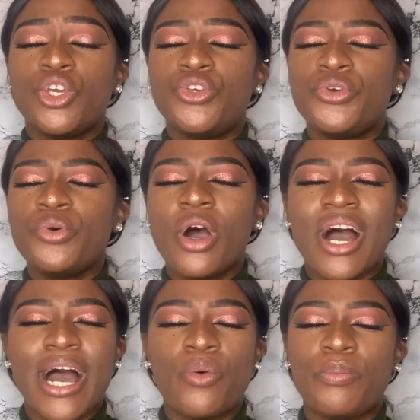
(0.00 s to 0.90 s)
you are
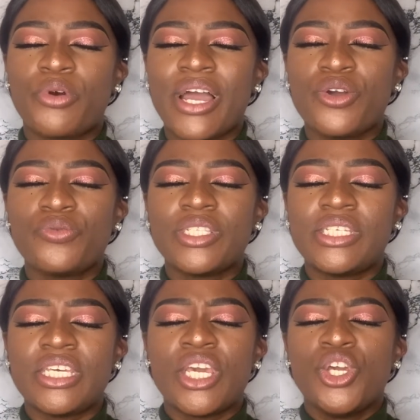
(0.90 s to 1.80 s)
our
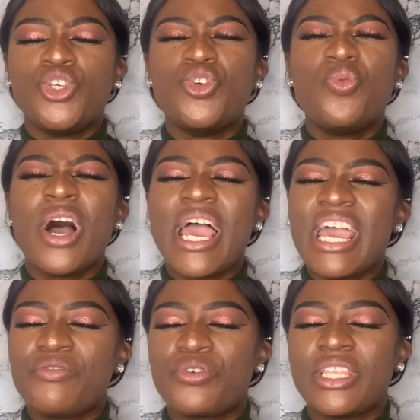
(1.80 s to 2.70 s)
priority, you are
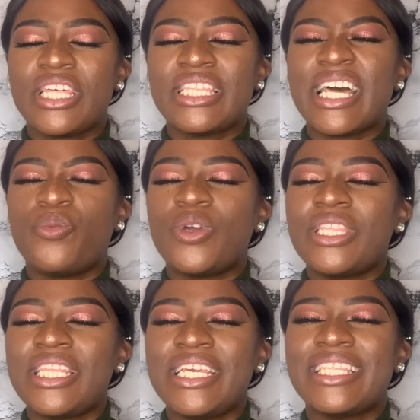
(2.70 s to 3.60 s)
everything that we
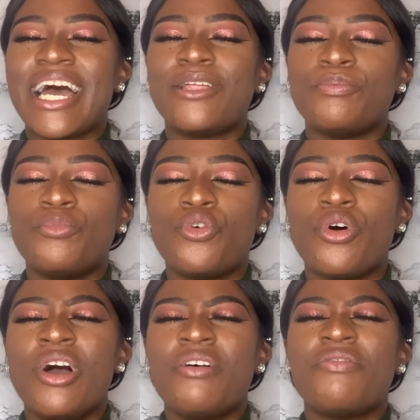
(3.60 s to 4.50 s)
need and
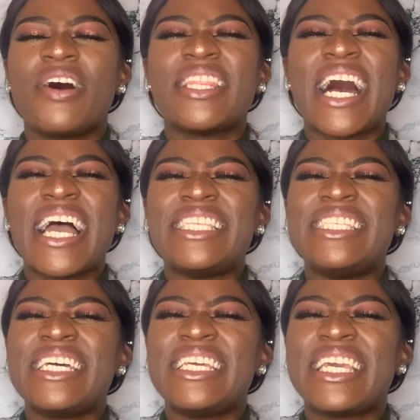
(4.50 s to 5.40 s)
more. Father, I
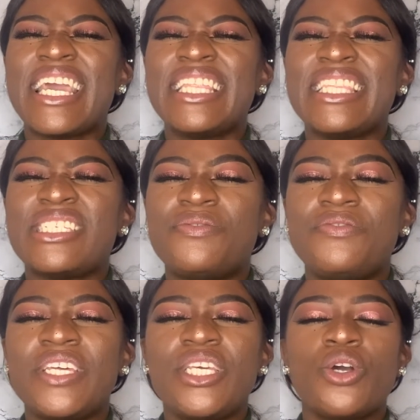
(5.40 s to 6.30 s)
dedicate this
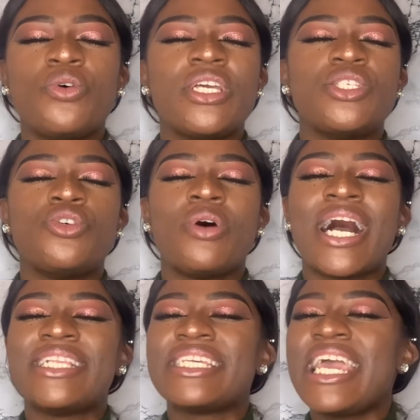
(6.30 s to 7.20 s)
video into your
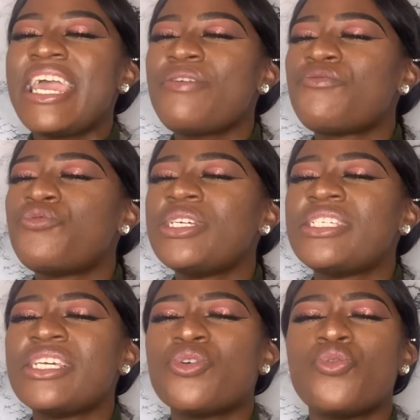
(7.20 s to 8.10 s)
hands. Every
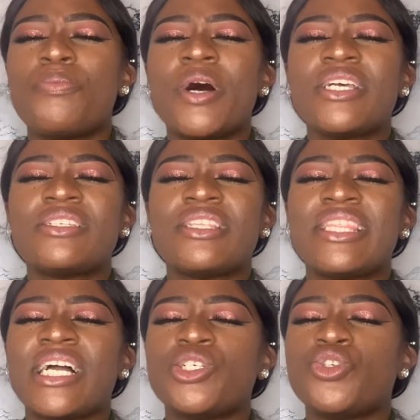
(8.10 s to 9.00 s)
single person
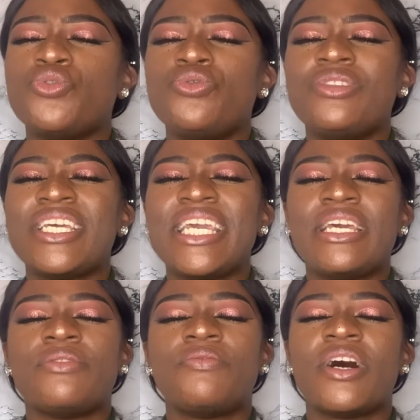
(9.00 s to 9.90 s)
that tuned
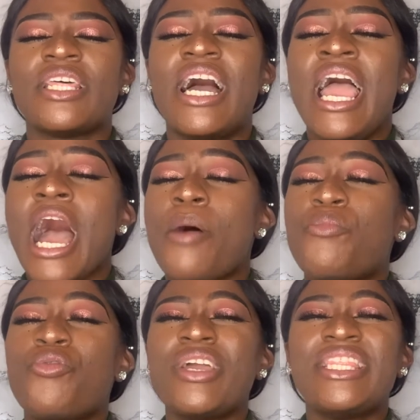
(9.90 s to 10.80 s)
in, Father, I
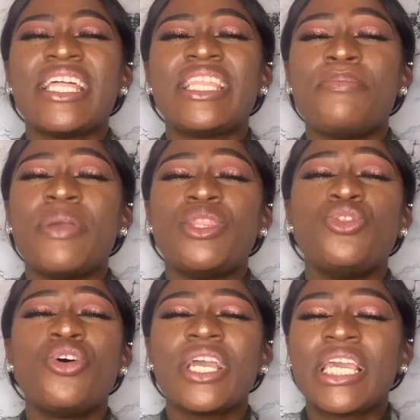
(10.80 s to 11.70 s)
pray that they may
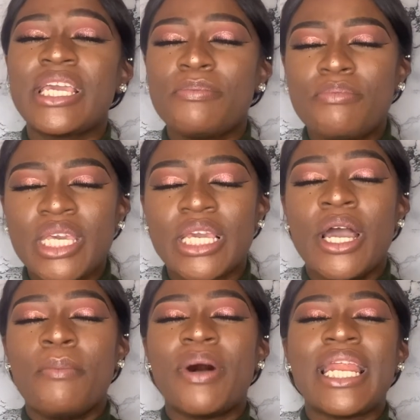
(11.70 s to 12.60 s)
not hear me,
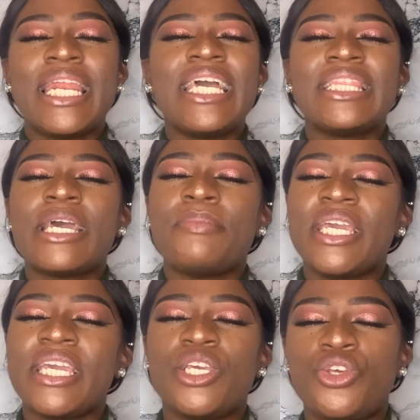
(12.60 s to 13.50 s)
but let them
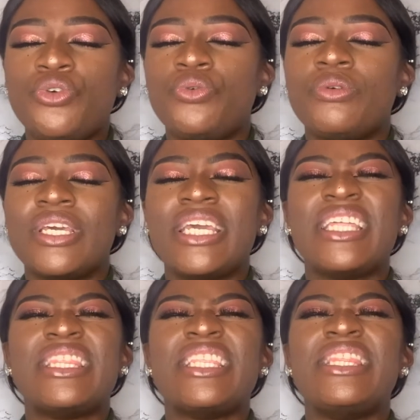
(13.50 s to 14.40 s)
hear you.
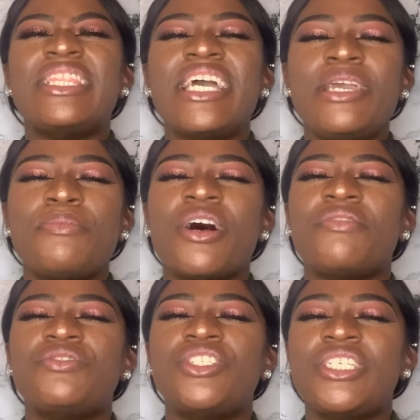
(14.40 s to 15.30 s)
In the name
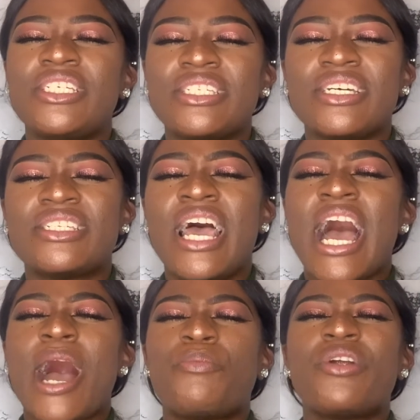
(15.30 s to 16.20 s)
of Jesus,
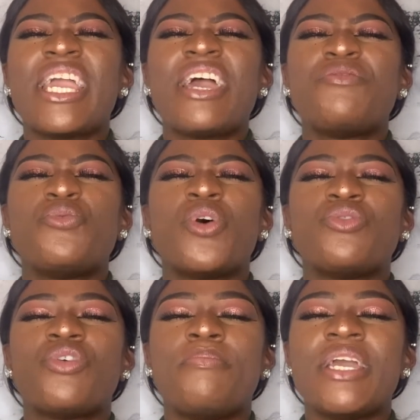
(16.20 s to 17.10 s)
I pray
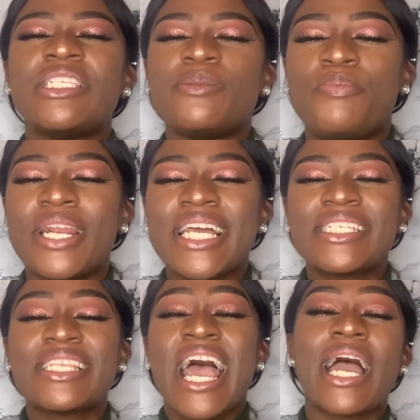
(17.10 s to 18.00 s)
everyone remains
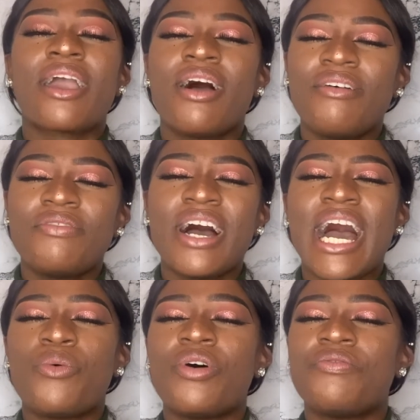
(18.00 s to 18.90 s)
blessed. I cover
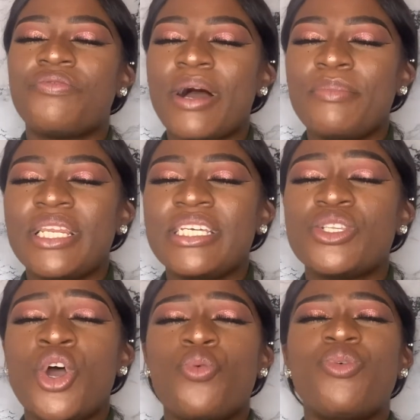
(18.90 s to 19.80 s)
our families
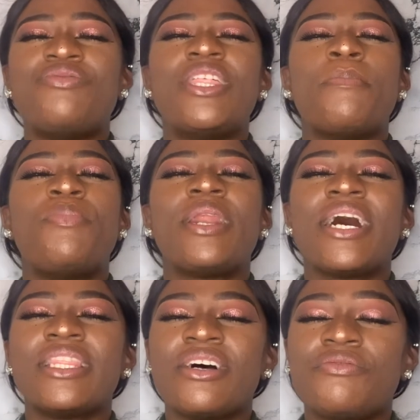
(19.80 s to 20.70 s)
with the
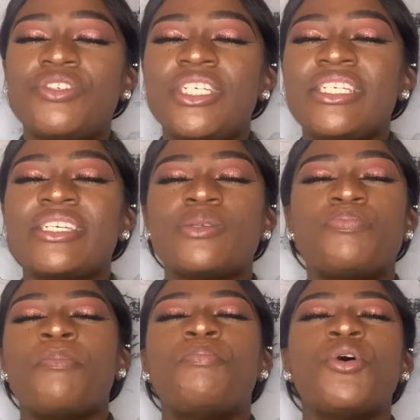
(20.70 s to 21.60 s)
blood of Jesus,
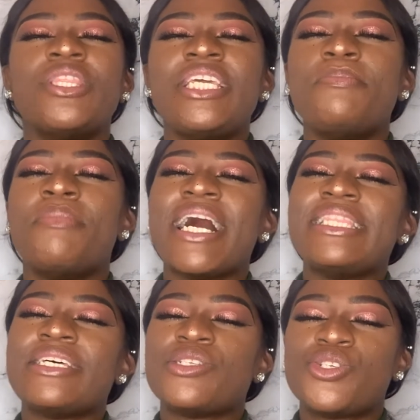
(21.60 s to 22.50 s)
body,
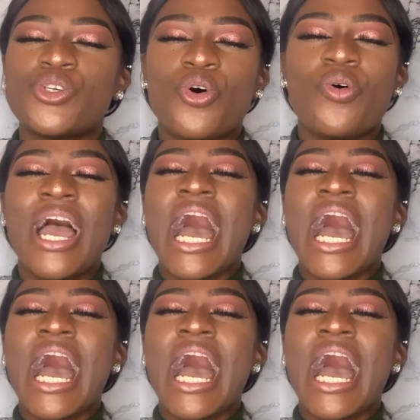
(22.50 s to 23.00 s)
mind, and soul,